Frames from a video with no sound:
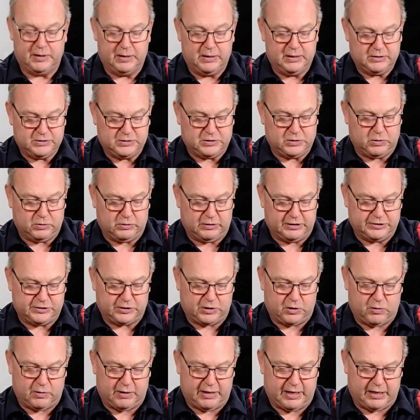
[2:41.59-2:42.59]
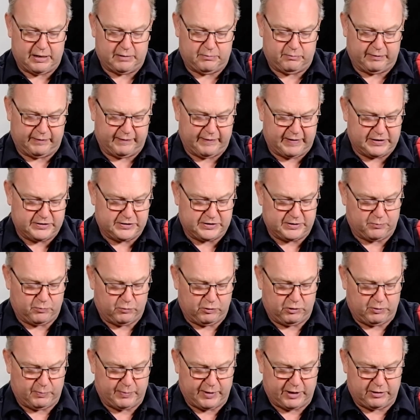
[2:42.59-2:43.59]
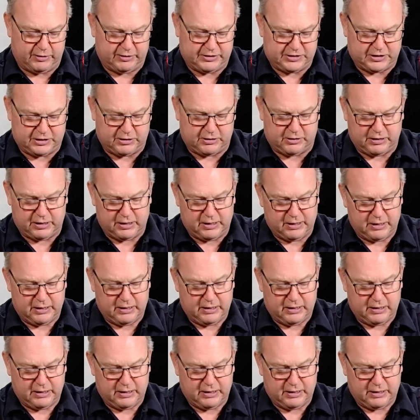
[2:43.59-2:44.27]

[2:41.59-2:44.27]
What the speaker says: So let's go ahead. We've got some wheel bearings here